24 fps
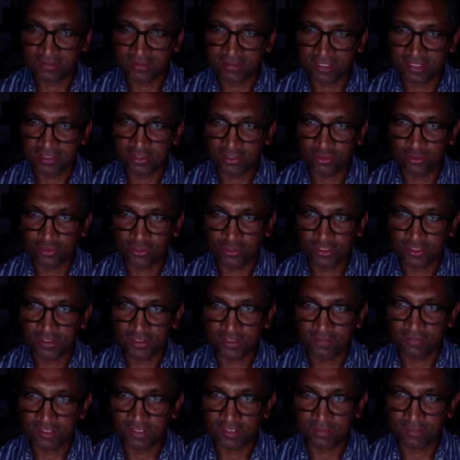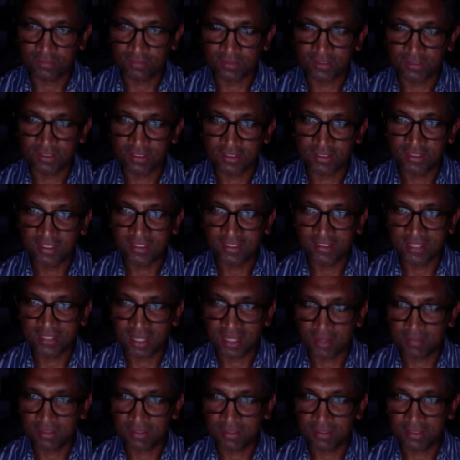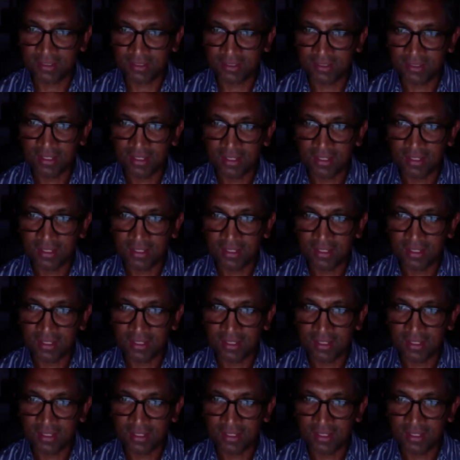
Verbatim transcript: that usually develops edema